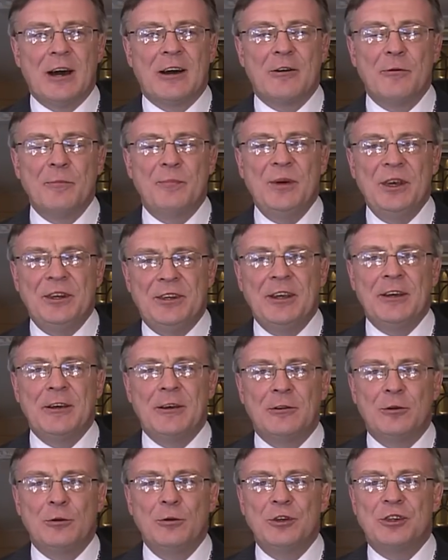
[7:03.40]
are
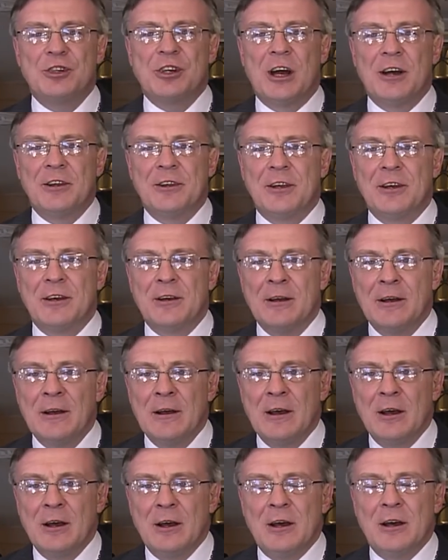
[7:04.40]
competing to each other
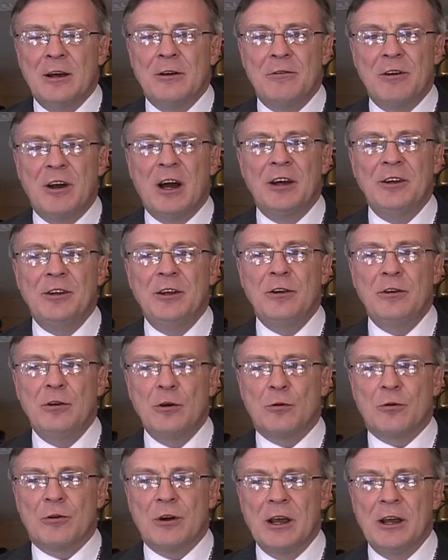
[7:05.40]
regarding
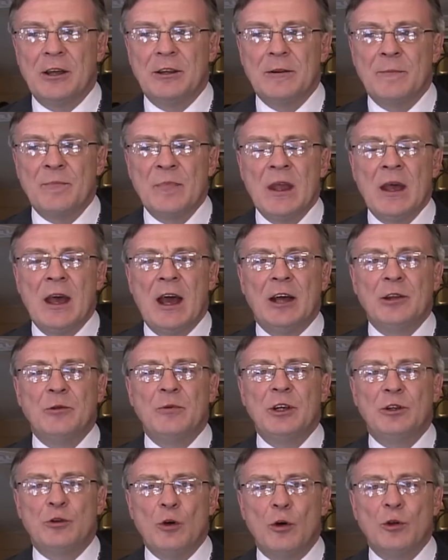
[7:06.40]
Ukraine. And
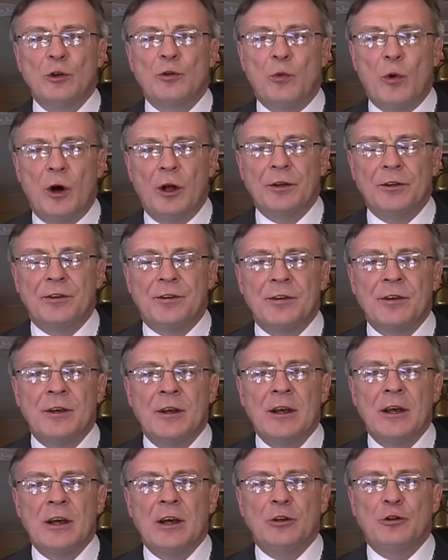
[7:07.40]
we don't want
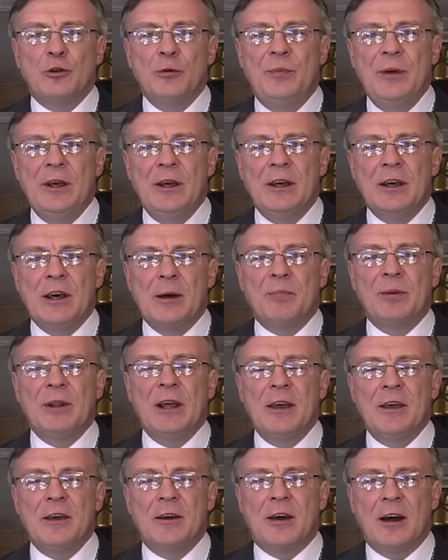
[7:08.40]
to be a
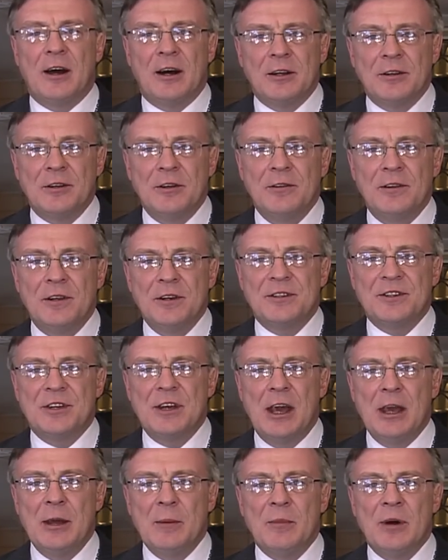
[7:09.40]
playing card in this
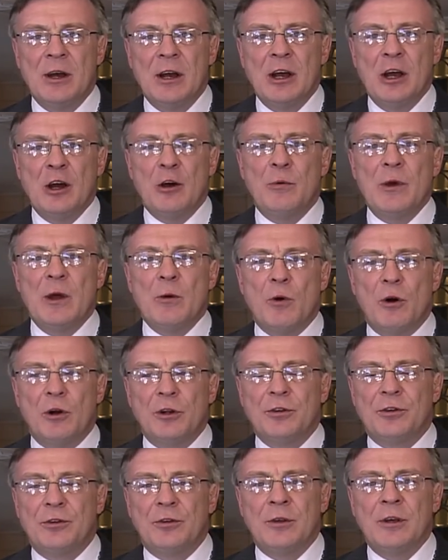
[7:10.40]
game. We
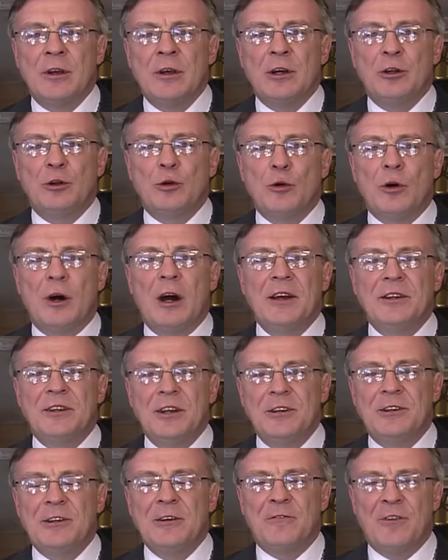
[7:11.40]
want to
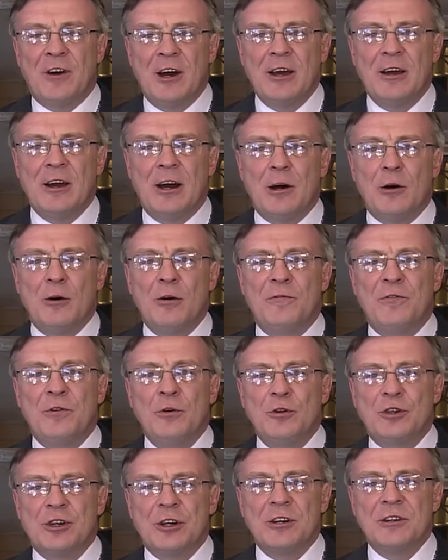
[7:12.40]
identify our
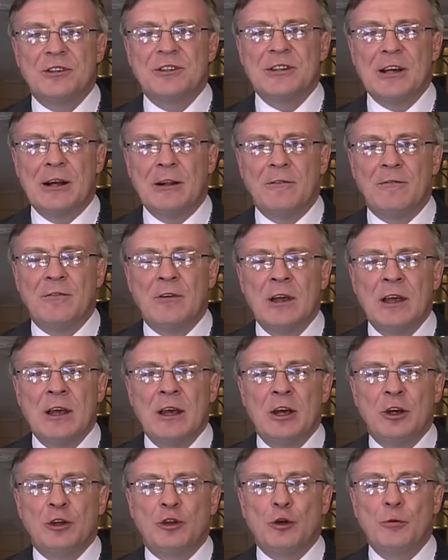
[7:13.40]
future itself,
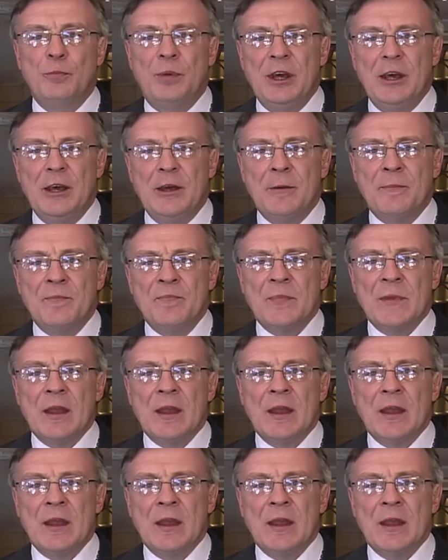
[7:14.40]
to be